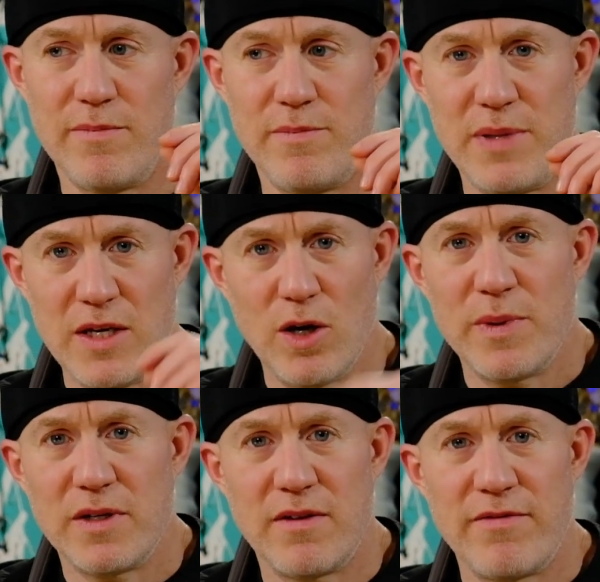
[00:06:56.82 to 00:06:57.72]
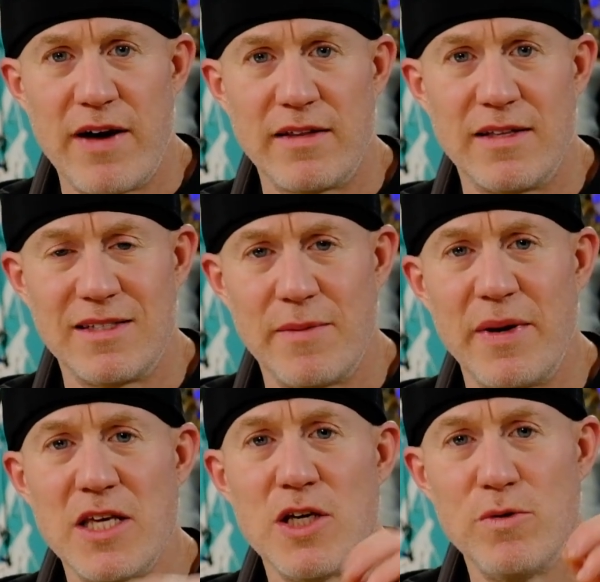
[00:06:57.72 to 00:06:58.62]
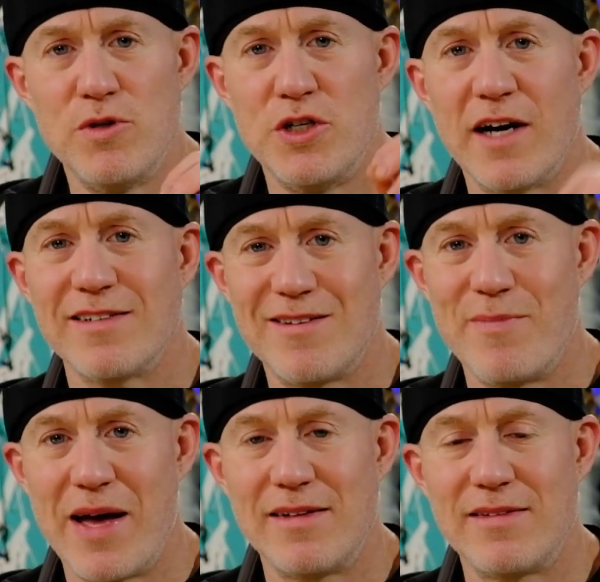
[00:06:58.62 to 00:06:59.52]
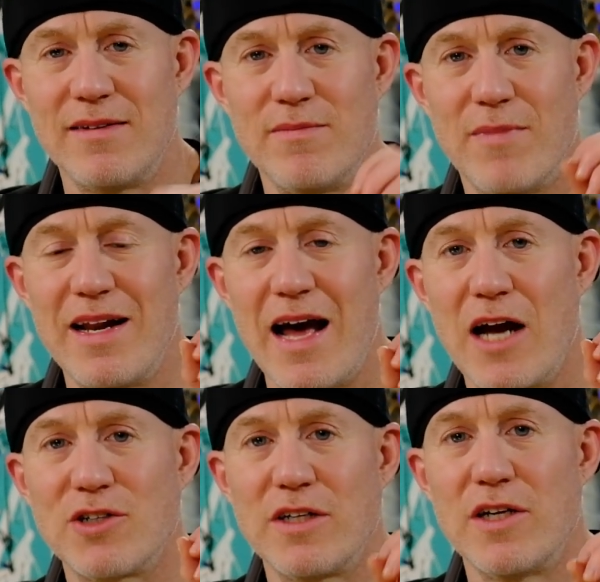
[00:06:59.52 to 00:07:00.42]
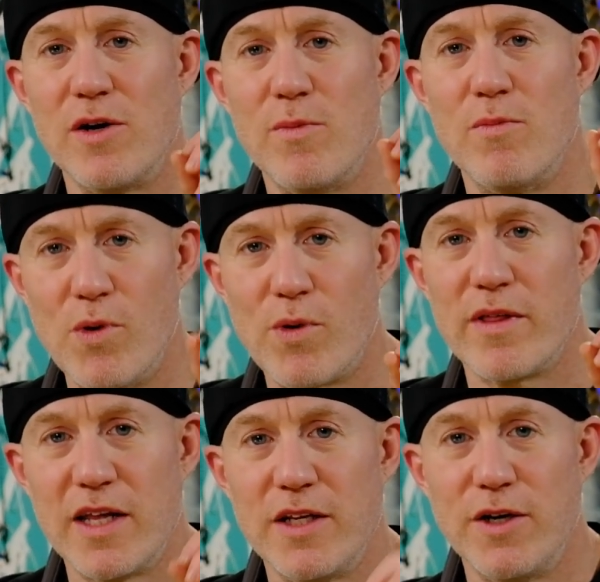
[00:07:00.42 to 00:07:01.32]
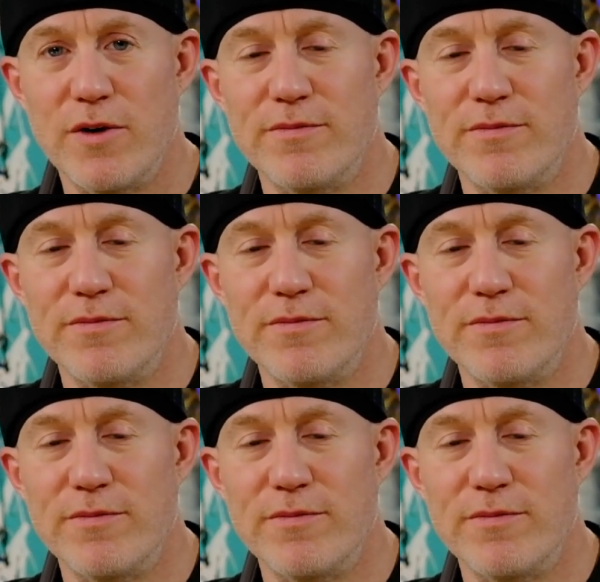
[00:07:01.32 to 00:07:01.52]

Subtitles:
be open to the fact that somebody you just met might actually know more than you,